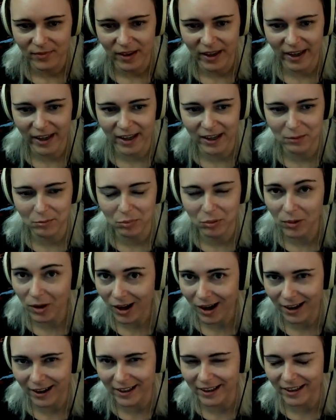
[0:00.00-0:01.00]
and
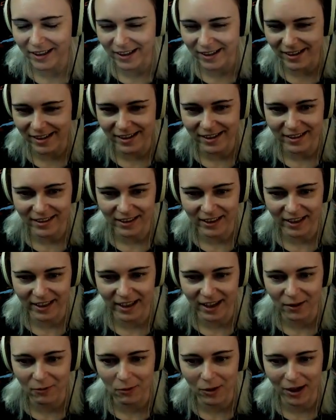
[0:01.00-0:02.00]
blocky like
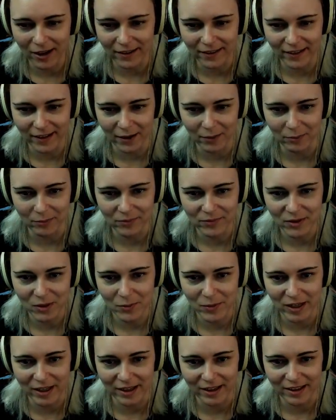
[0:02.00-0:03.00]
I want them to
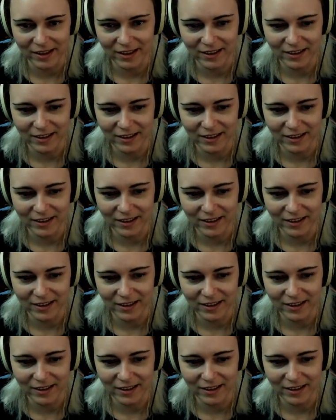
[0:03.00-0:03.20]
be.